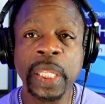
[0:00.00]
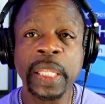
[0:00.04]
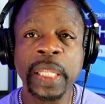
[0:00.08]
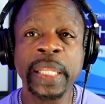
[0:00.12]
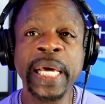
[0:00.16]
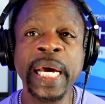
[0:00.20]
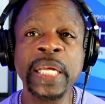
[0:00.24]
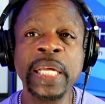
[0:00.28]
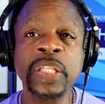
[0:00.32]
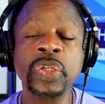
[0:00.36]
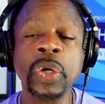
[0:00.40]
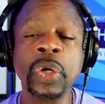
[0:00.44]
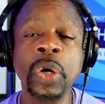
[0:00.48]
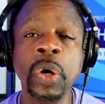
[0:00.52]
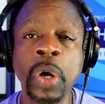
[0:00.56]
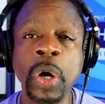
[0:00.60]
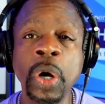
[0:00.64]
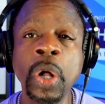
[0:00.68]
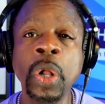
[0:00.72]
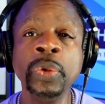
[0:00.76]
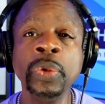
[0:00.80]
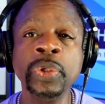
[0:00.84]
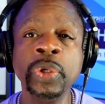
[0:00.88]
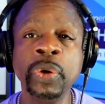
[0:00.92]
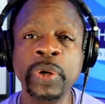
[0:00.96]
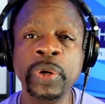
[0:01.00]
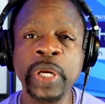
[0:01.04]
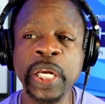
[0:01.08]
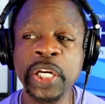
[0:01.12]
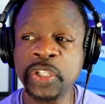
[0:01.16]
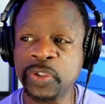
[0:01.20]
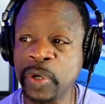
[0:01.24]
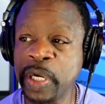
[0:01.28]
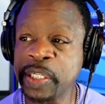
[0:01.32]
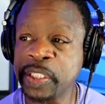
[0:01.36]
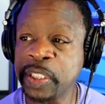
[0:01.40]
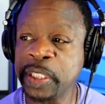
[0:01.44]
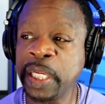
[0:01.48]
That's all you're
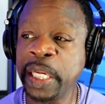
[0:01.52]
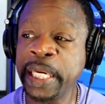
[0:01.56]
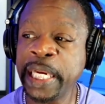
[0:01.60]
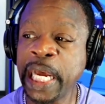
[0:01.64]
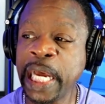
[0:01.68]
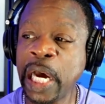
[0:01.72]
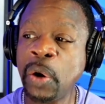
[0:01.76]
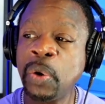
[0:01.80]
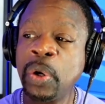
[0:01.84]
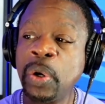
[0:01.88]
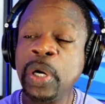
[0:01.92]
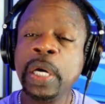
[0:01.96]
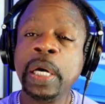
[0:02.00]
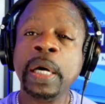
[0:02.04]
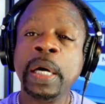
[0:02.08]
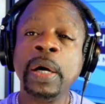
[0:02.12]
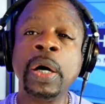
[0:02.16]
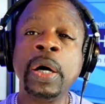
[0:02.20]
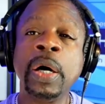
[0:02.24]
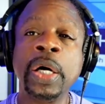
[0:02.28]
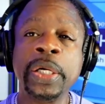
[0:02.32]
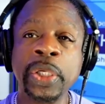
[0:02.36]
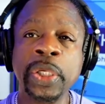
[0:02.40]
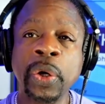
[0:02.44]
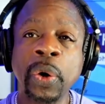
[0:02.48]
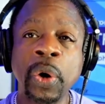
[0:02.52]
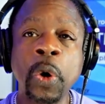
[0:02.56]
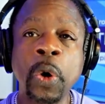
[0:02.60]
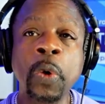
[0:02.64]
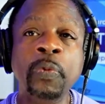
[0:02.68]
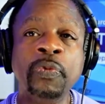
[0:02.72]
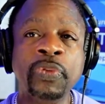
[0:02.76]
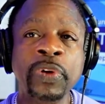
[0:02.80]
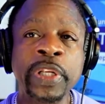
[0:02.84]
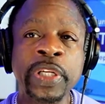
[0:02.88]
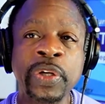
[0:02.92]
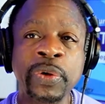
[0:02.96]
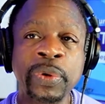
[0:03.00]
interested in. Now,
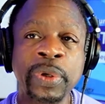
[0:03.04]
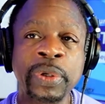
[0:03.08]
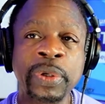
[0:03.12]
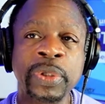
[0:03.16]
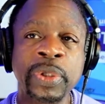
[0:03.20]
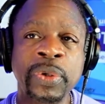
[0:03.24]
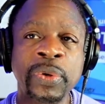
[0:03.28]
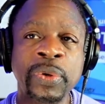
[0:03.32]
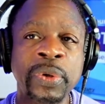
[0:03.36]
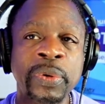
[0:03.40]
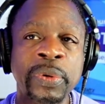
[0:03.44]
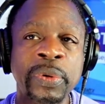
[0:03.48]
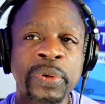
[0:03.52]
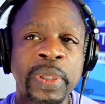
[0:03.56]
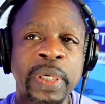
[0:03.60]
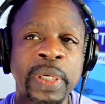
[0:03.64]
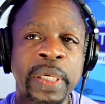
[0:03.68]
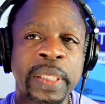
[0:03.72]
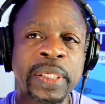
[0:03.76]
hopefully you're